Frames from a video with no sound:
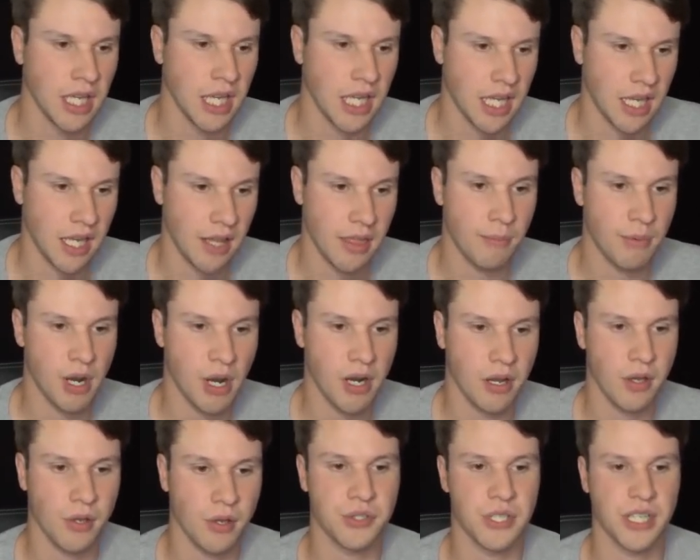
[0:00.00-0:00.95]
The
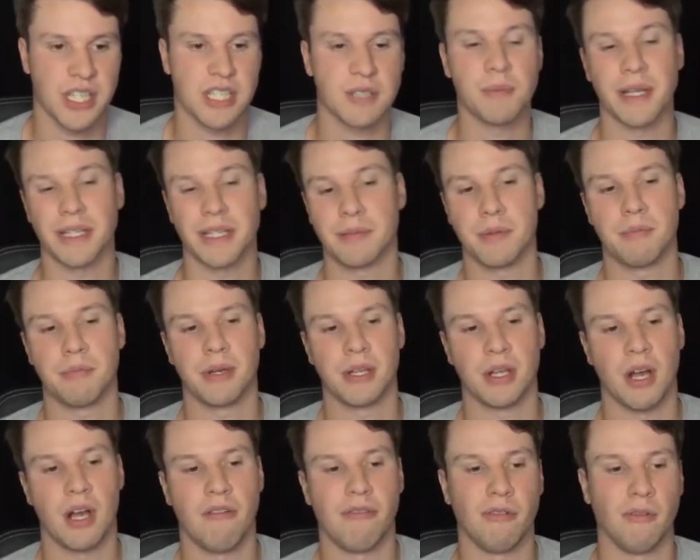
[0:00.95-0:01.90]
Broncos I expect to be
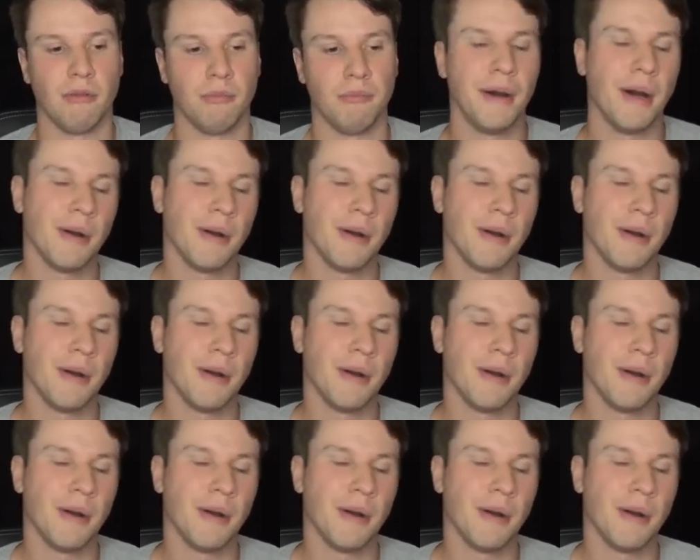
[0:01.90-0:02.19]
pretty awful.